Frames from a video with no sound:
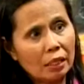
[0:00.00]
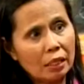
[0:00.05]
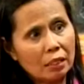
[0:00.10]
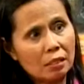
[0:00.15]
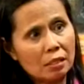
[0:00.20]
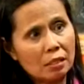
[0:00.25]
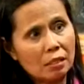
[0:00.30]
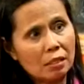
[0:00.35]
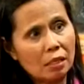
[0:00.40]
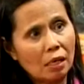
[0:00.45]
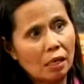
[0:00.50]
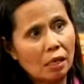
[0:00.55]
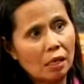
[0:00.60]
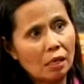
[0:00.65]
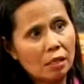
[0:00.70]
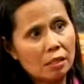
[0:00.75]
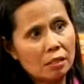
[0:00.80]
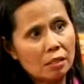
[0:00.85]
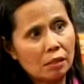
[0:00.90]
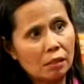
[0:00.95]
eats
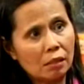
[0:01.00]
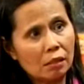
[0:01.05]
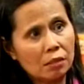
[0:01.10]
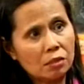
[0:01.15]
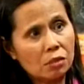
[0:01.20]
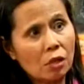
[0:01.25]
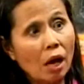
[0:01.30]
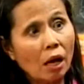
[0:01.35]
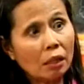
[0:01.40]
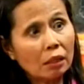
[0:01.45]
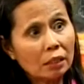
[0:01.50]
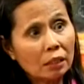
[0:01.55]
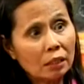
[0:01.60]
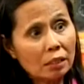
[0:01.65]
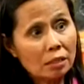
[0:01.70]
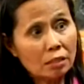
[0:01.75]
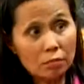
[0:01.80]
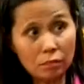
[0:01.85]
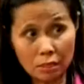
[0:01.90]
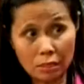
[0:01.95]
some
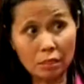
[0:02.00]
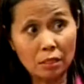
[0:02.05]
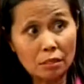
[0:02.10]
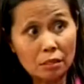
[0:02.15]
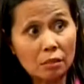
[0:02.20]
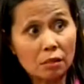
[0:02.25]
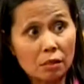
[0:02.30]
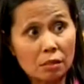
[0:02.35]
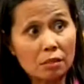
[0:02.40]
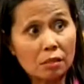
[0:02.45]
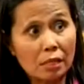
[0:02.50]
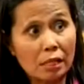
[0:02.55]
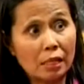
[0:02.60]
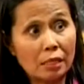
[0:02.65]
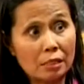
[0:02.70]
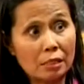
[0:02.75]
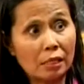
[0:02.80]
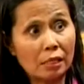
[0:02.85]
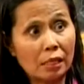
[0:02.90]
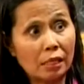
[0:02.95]
chocolates, which also
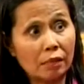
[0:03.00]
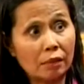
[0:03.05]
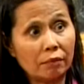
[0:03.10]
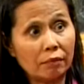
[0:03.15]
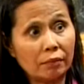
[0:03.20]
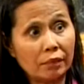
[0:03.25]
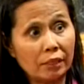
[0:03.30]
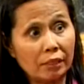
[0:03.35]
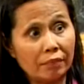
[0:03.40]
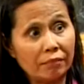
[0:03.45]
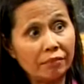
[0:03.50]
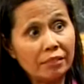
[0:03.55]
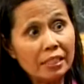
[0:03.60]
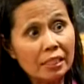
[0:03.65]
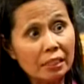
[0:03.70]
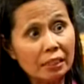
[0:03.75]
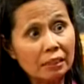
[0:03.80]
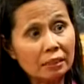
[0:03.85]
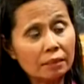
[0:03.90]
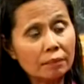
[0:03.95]
has a lot of
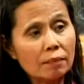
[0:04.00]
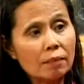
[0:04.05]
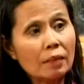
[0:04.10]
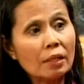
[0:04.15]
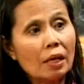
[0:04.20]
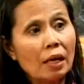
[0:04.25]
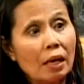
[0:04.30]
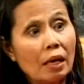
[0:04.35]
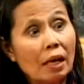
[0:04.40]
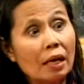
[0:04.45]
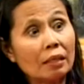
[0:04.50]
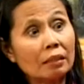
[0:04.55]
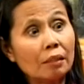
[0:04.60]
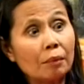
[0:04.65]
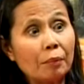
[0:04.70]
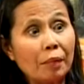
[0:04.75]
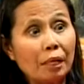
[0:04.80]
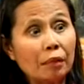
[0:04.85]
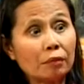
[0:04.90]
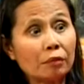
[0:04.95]
caffeine, at
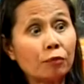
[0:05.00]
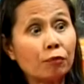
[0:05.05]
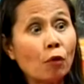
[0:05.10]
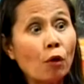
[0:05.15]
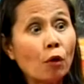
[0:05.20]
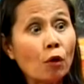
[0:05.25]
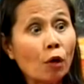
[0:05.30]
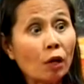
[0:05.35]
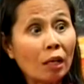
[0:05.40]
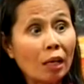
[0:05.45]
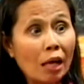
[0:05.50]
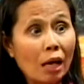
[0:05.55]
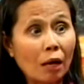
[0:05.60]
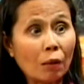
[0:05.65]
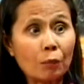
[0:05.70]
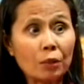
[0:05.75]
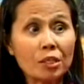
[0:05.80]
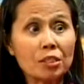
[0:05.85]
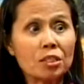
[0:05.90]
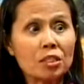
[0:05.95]
about 4
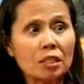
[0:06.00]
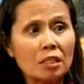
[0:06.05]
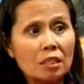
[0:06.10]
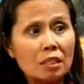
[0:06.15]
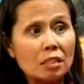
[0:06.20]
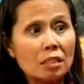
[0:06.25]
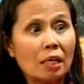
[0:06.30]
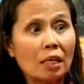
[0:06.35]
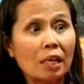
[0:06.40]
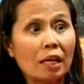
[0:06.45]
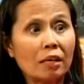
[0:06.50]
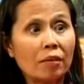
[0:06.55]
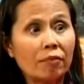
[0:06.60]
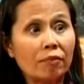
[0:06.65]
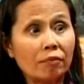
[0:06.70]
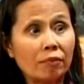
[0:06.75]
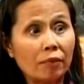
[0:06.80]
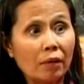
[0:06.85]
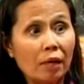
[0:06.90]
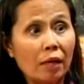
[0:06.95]
o'clock when she needs a lot of
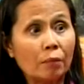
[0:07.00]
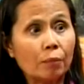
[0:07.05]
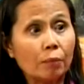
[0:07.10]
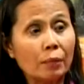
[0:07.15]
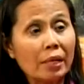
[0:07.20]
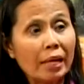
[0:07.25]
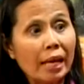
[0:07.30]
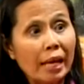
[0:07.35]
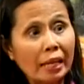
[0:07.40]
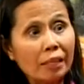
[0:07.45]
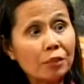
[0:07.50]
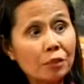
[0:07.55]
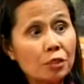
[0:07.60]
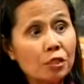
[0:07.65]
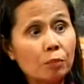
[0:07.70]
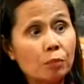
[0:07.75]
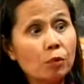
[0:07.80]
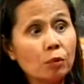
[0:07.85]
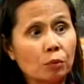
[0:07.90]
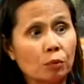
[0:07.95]

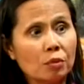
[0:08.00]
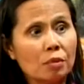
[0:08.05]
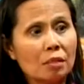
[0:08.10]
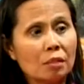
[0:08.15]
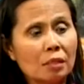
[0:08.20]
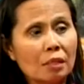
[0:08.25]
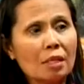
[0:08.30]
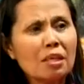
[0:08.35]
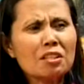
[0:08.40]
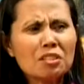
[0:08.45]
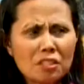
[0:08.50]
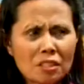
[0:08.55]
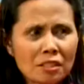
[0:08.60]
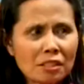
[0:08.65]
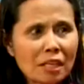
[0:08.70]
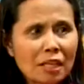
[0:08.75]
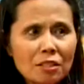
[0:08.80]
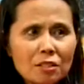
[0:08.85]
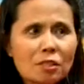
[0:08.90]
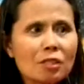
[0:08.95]
energy boost,
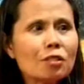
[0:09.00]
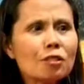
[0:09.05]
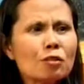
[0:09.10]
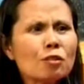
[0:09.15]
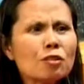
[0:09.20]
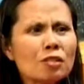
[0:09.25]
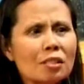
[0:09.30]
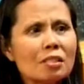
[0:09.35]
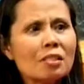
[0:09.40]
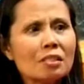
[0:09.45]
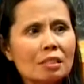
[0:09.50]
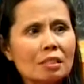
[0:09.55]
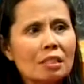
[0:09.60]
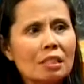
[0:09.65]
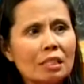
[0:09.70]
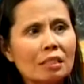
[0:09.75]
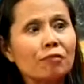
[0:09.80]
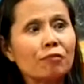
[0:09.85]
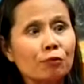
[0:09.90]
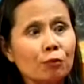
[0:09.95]
then she should just
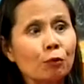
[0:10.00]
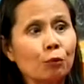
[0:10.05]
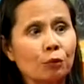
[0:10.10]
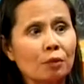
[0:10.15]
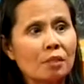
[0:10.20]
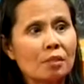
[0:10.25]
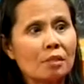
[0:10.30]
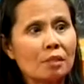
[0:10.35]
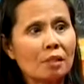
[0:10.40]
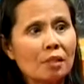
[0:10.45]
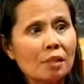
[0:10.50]
eat fruits.